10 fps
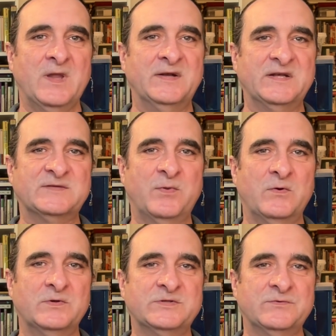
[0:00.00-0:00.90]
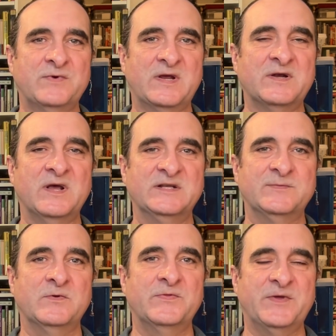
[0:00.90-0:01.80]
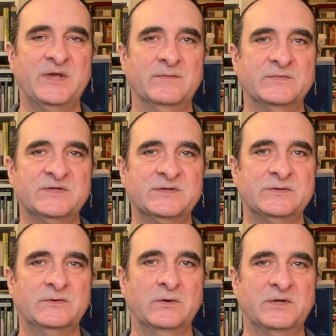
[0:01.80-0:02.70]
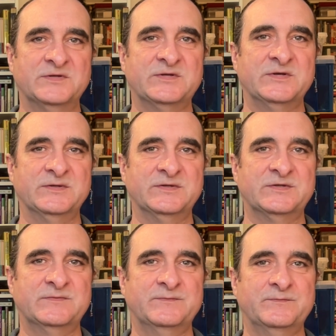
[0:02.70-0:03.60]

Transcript: and explores recognizable themes or concerns.